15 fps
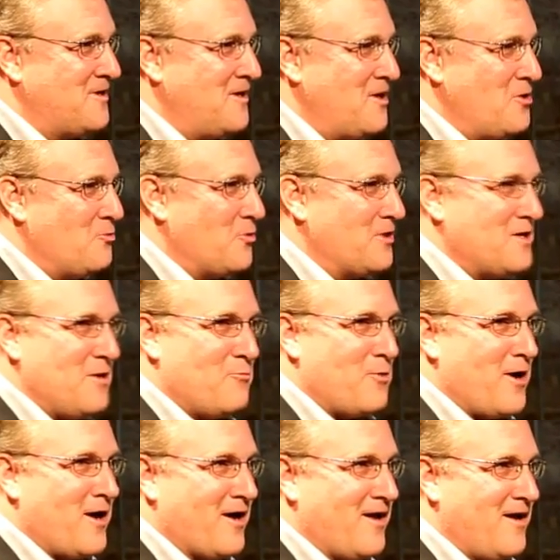to what
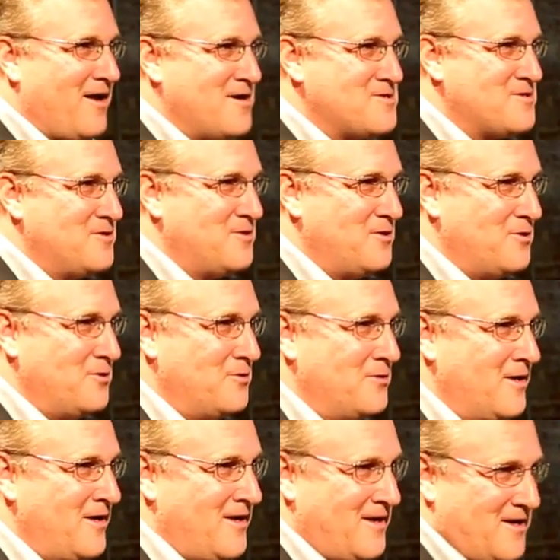that bracket has to
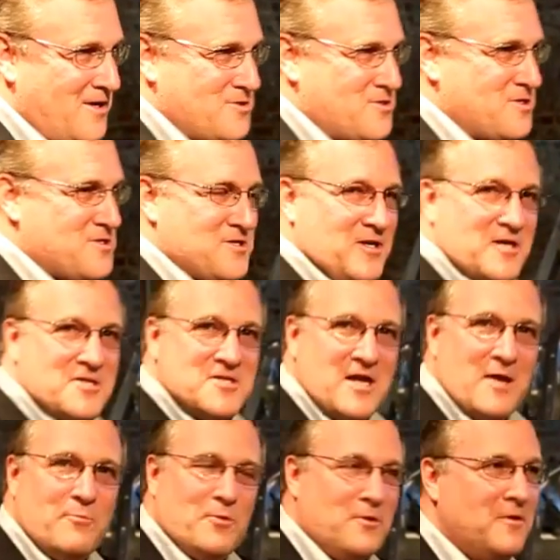do, it's just an
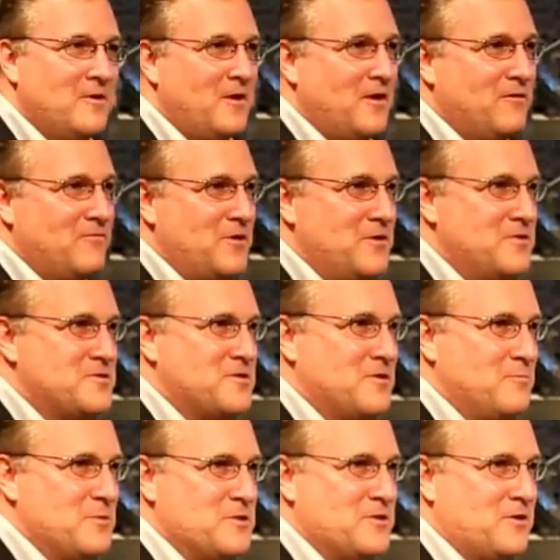example of the use
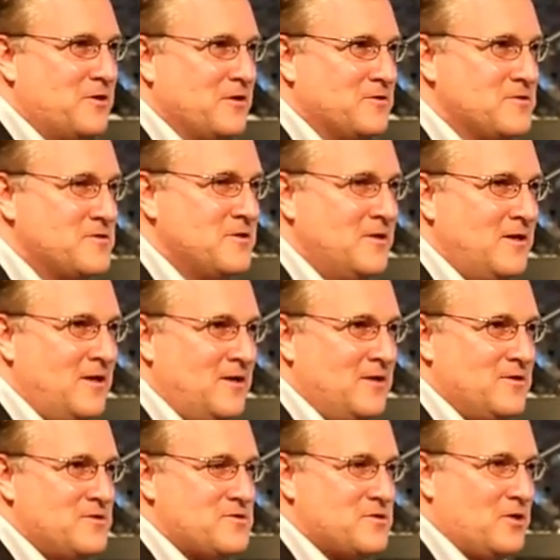of the materials.
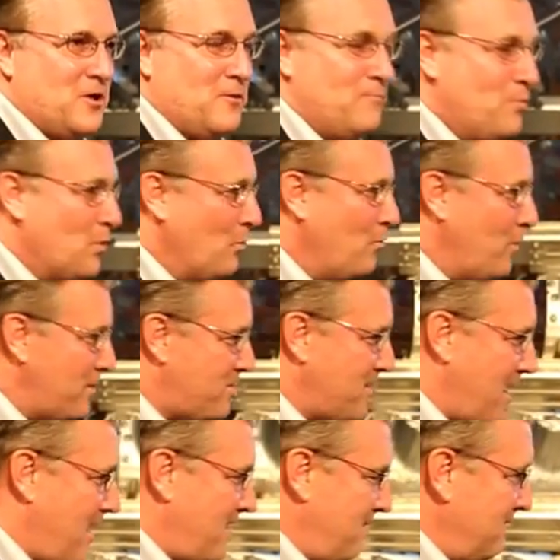So
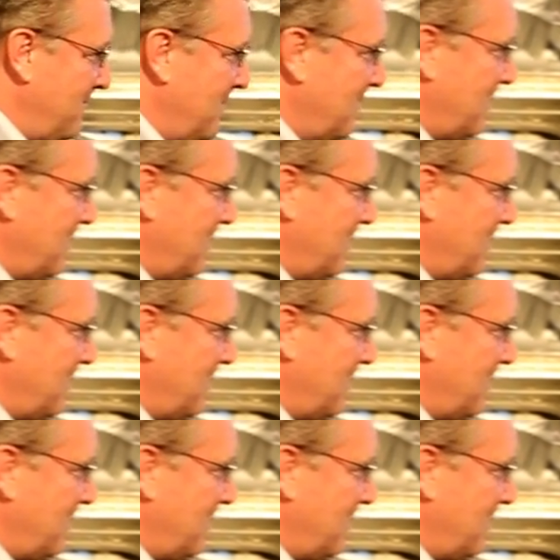with that,